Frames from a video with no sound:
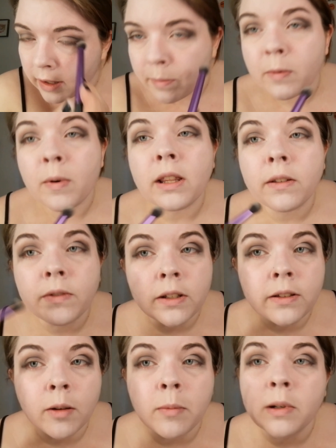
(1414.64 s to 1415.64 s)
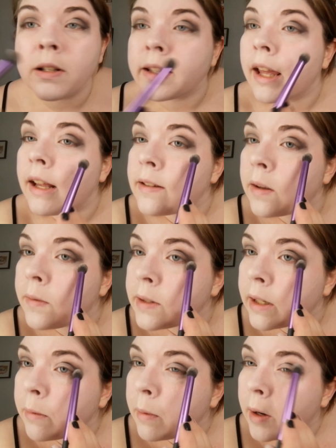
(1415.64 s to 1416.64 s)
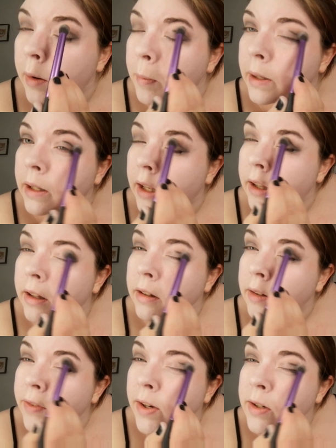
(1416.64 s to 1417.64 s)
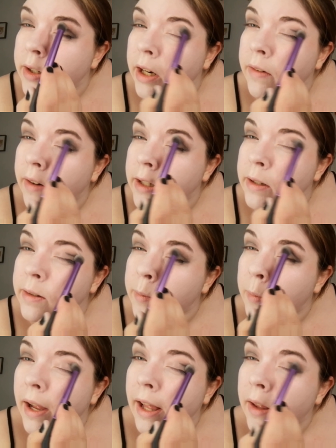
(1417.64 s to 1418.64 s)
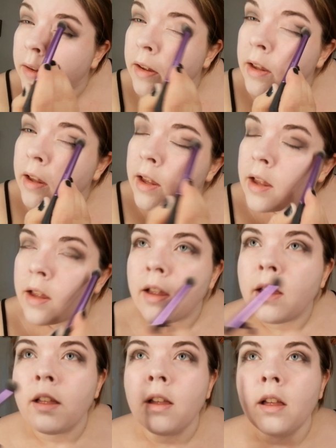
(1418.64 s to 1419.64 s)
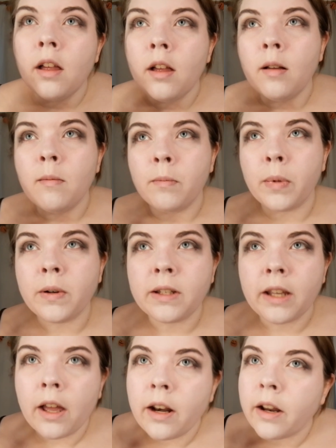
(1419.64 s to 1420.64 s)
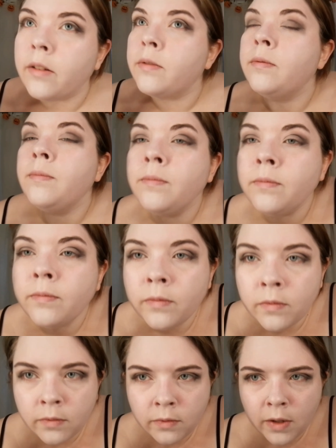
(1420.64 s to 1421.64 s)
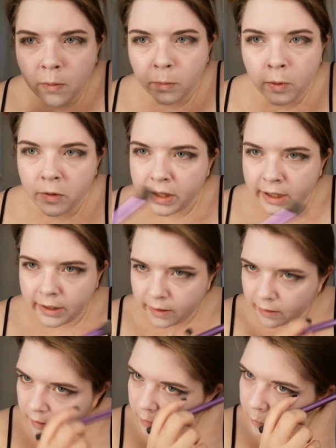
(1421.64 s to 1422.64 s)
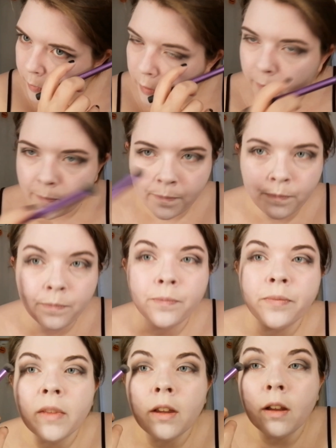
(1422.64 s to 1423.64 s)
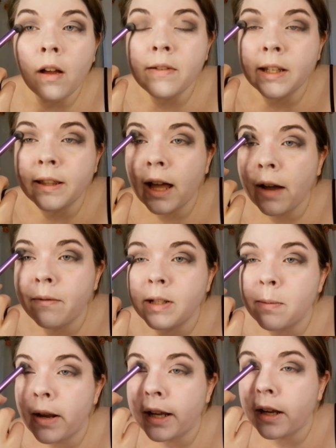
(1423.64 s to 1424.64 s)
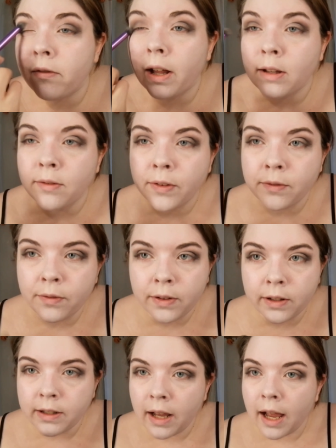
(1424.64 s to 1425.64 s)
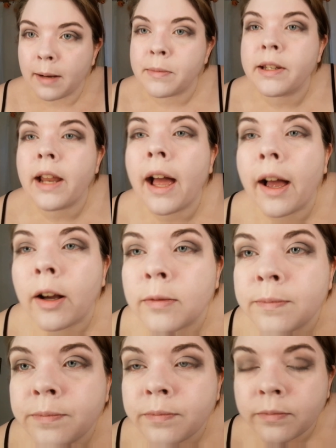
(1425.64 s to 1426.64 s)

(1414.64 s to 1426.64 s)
but we loved it so much as kids. Obviously, we're hoping that the future generations will. But I'm just kind of not worried, but obviously they're having to make it relevant for the times now.